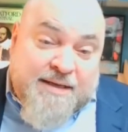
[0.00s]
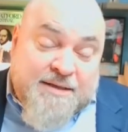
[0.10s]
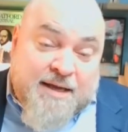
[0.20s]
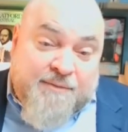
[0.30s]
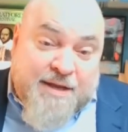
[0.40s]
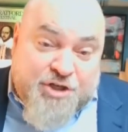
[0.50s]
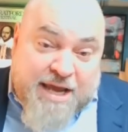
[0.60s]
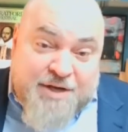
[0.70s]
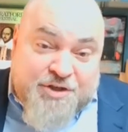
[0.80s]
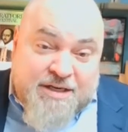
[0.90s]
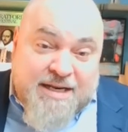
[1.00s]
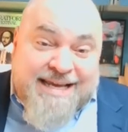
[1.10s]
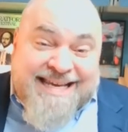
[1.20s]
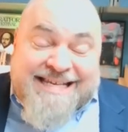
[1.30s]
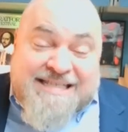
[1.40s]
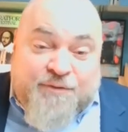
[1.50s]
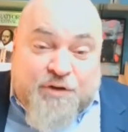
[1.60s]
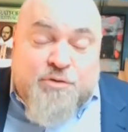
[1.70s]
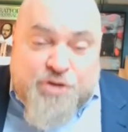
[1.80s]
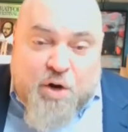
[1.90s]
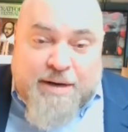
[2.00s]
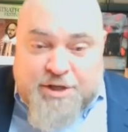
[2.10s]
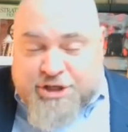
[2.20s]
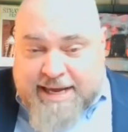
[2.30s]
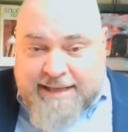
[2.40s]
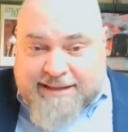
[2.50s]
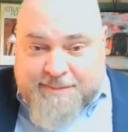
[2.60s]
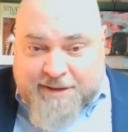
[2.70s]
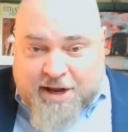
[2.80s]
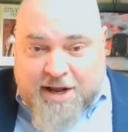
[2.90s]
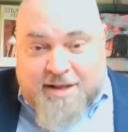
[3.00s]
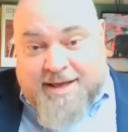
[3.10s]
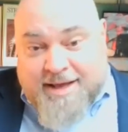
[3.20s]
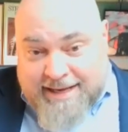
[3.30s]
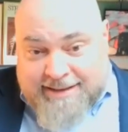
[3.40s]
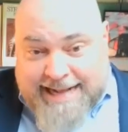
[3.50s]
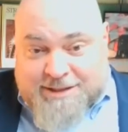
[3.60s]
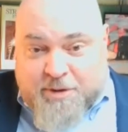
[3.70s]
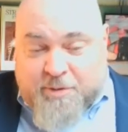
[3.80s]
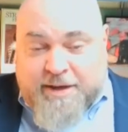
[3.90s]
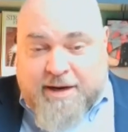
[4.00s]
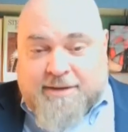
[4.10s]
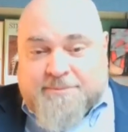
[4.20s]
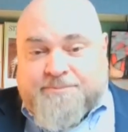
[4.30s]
education is if you don't educate them at all. And that's where we are.